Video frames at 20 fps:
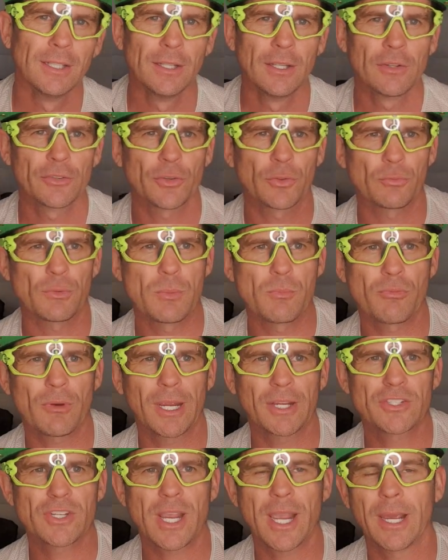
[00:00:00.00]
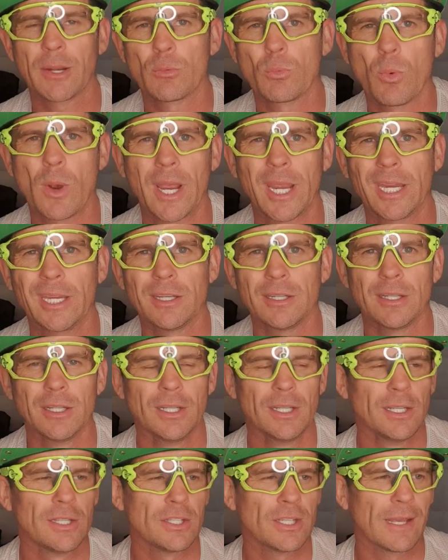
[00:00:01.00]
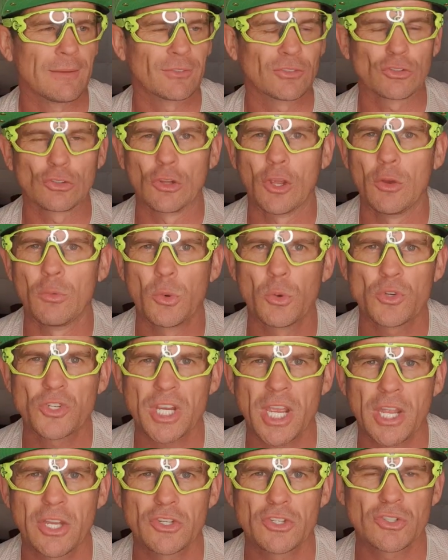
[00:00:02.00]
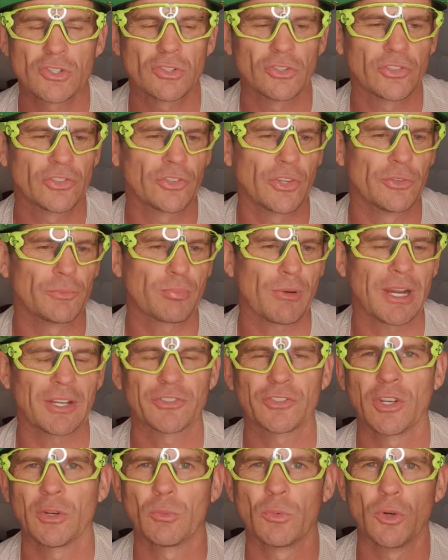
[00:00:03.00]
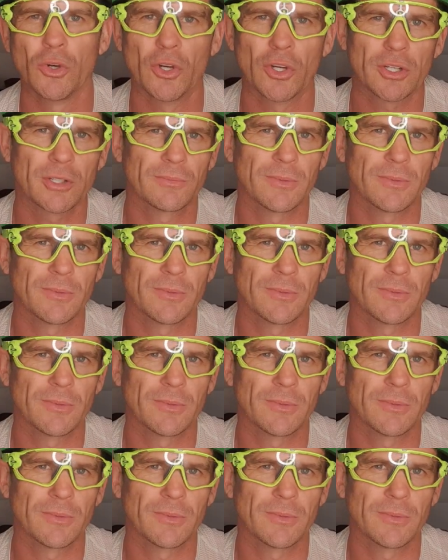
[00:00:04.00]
So the rim brakes, you add weight. You have slow wheel changes. The brakes don't work.